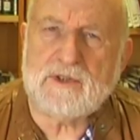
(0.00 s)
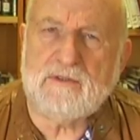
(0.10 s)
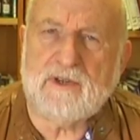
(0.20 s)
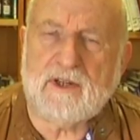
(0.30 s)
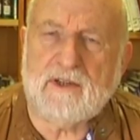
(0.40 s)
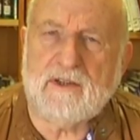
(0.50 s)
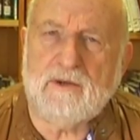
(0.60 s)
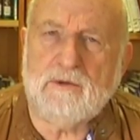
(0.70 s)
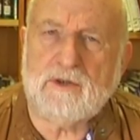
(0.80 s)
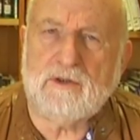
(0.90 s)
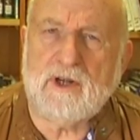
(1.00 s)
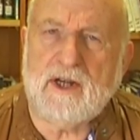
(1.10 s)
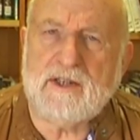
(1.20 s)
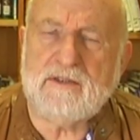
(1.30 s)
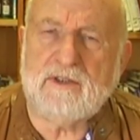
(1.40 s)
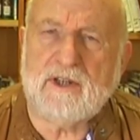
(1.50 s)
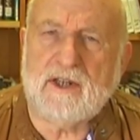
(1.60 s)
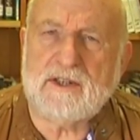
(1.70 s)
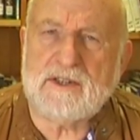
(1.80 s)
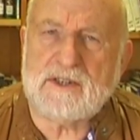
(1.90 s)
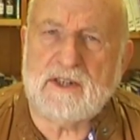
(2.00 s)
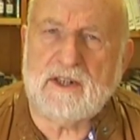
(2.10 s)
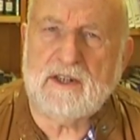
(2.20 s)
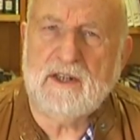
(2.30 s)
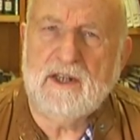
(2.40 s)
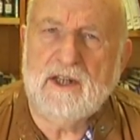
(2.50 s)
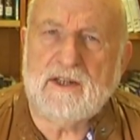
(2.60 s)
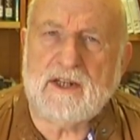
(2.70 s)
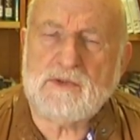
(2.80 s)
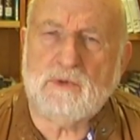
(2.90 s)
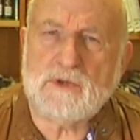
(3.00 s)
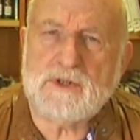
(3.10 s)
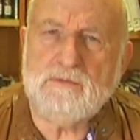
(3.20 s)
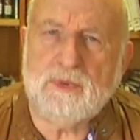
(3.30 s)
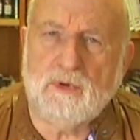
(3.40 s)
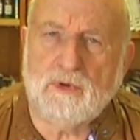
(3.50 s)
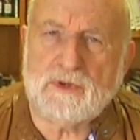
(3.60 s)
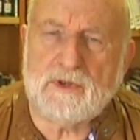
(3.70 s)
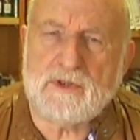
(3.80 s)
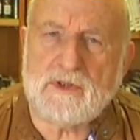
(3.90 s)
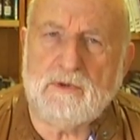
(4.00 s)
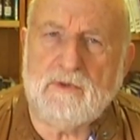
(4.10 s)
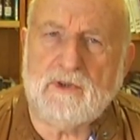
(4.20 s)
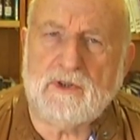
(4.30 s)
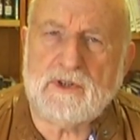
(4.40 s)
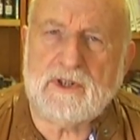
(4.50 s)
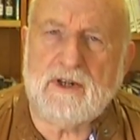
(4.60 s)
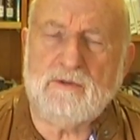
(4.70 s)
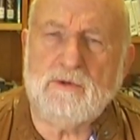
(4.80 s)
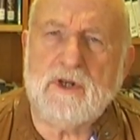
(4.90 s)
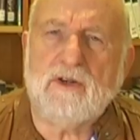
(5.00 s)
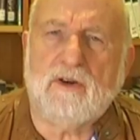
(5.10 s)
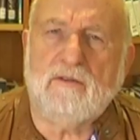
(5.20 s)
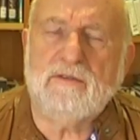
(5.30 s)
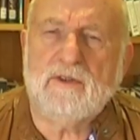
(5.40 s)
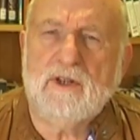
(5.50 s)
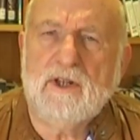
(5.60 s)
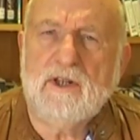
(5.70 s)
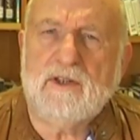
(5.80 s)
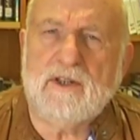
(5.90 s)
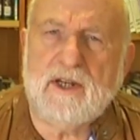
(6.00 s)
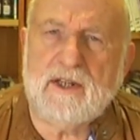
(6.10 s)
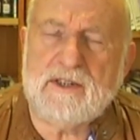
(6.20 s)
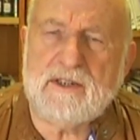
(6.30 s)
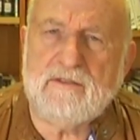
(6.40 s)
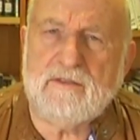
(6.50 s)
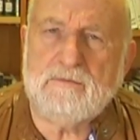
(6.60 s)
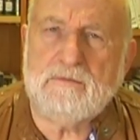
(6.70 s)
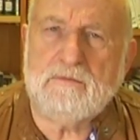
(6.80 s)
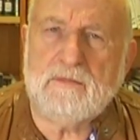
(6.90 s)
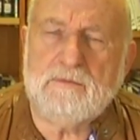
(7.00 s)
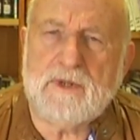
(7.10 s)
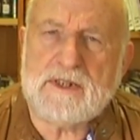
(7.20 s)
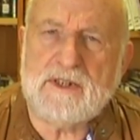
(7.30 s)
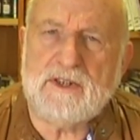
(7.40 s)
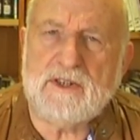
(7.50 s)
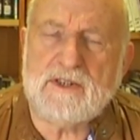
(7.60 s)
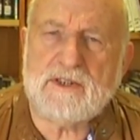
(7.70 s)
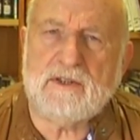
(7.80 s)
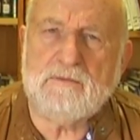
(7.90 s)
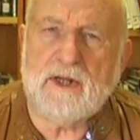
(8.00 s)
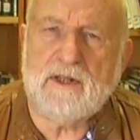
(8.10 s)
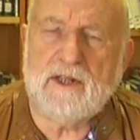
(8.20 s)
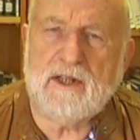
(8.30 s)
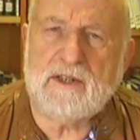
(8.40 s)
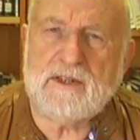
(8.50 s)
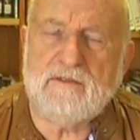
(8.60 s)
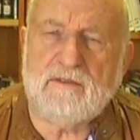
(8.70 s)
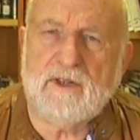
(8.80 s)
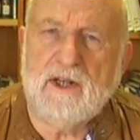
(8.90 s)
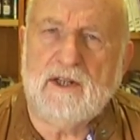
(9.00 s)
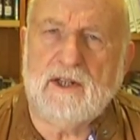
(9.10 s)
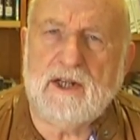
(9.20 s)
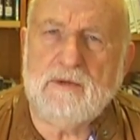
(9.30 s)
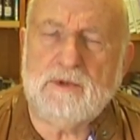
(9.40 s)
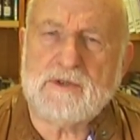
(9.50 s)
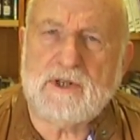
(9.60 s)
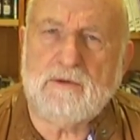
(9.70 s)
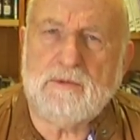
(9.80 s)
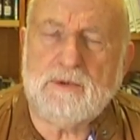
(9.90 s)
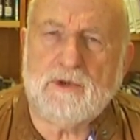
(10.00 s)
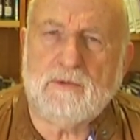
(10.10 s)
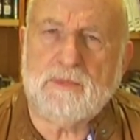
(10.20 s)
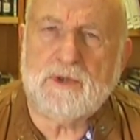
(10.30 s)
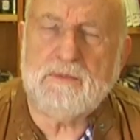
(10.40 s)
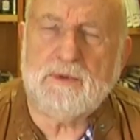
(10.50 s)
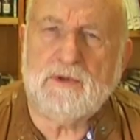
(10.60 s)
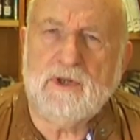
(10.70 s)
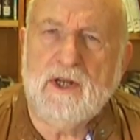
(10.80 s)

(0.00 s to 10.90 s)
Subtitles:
the fact that they were creative and artistic. That's what's important. So we've got to get rid of the negative messages, the negative labels that we put on people.